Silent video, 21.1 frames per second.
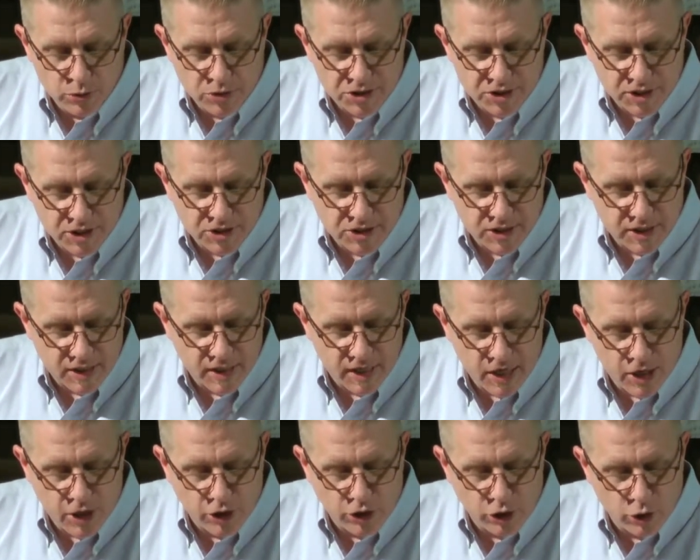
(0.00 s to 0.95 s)
since the
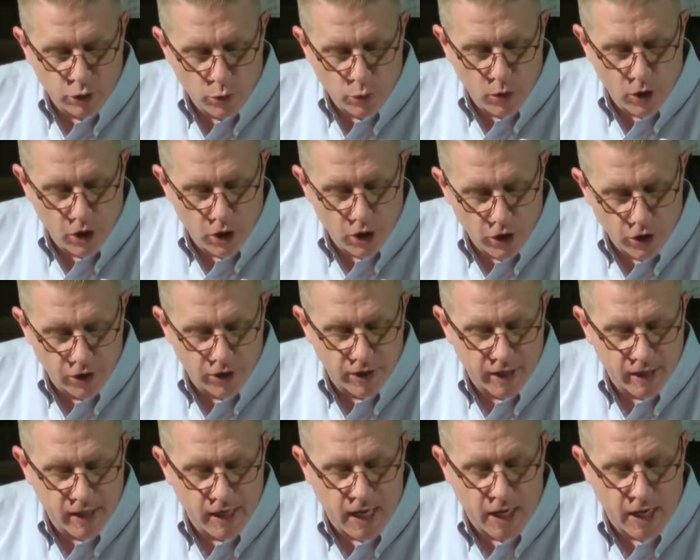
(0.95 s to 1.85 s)
day you heard it